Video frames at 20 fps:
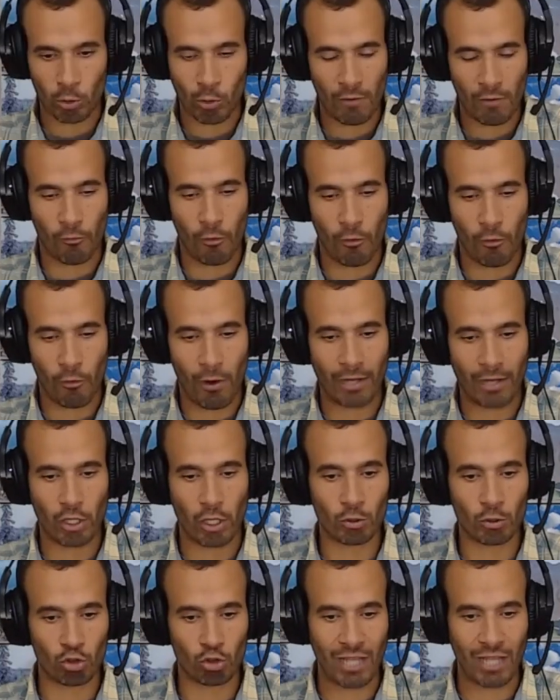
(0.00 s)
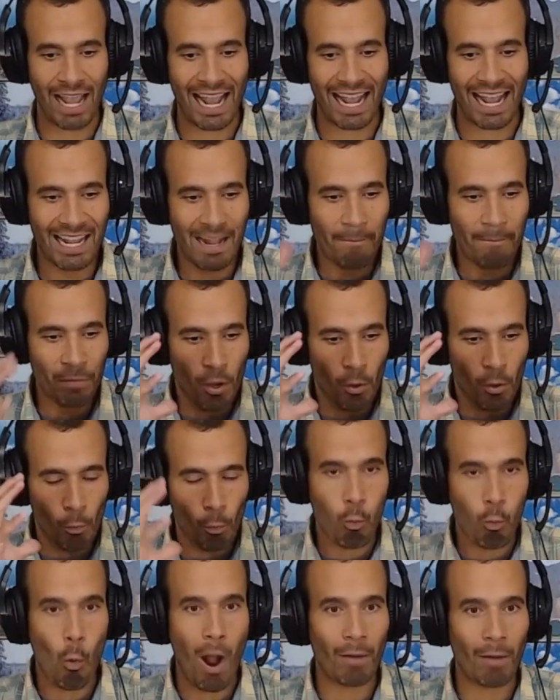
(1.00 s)
for HR to say,
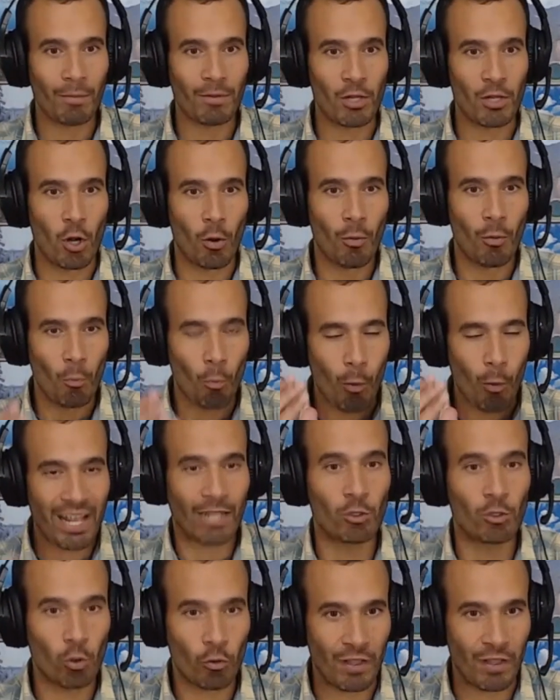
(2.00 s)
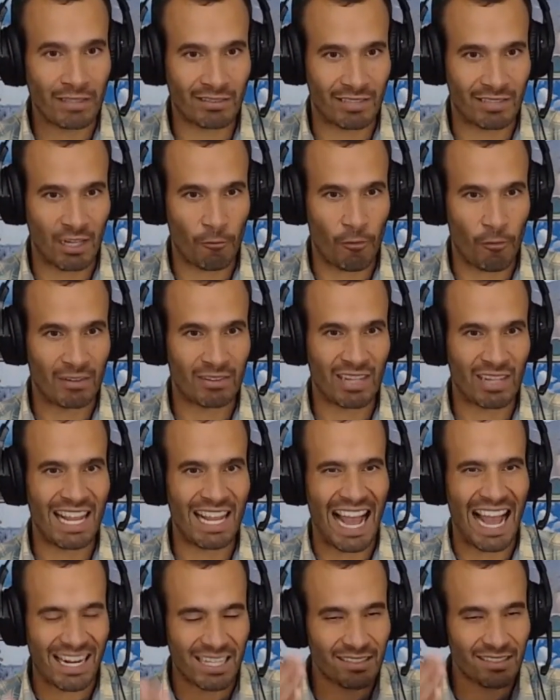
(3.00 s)
we can do things differently
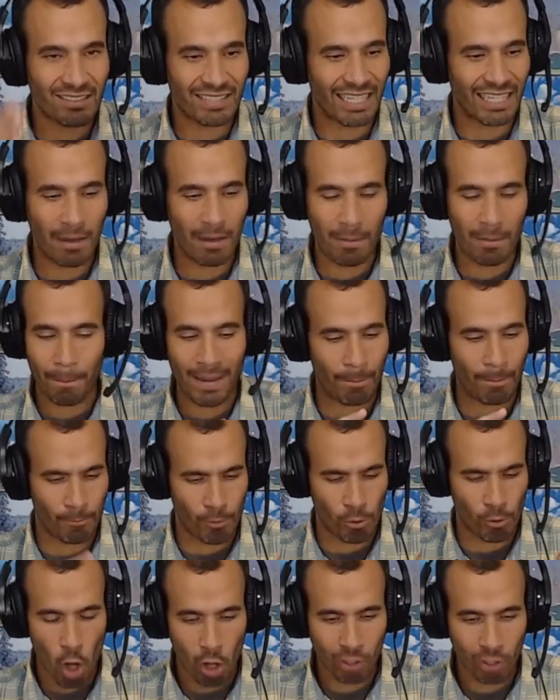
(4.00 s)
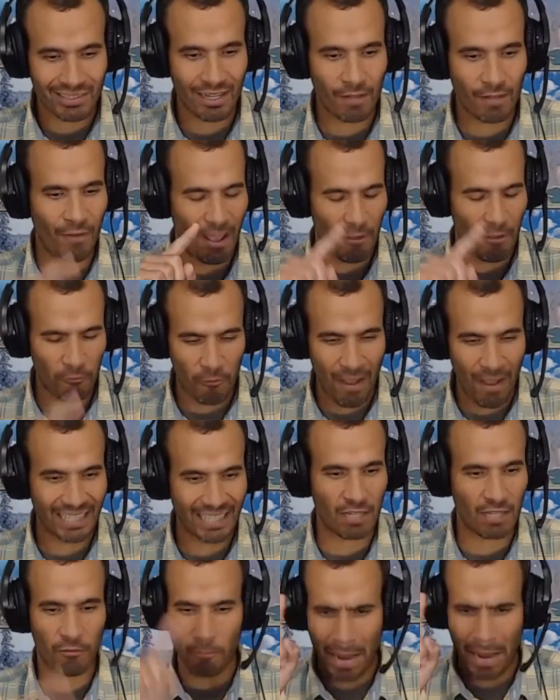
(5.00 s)
and still be productive,
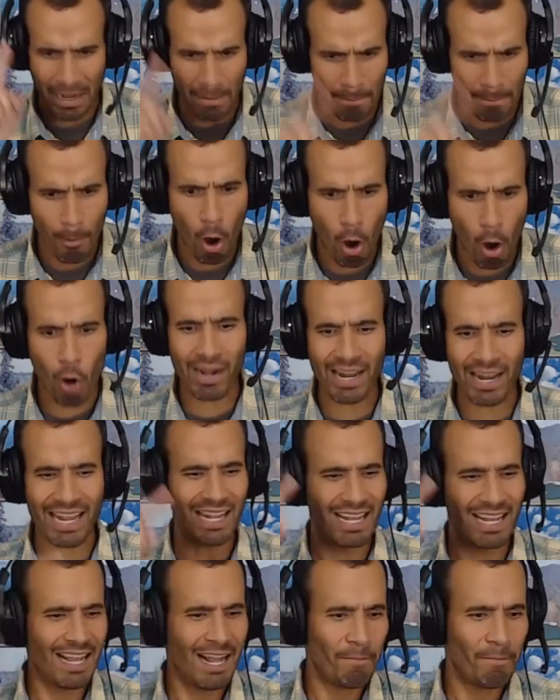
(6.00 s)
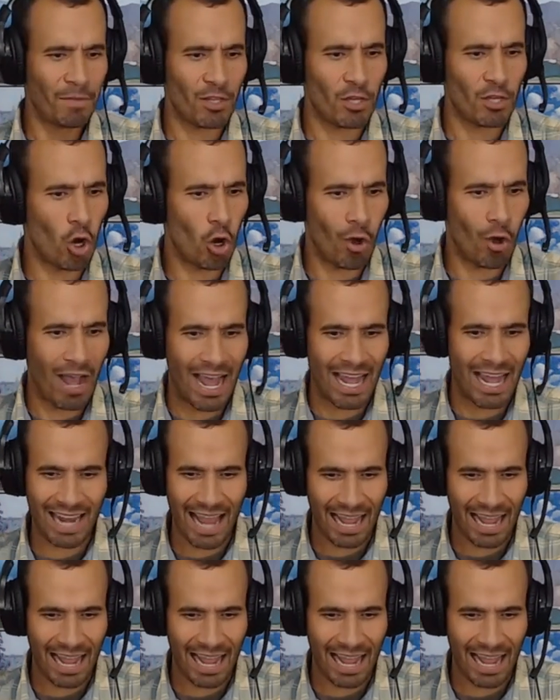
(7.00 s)
effective, make money, and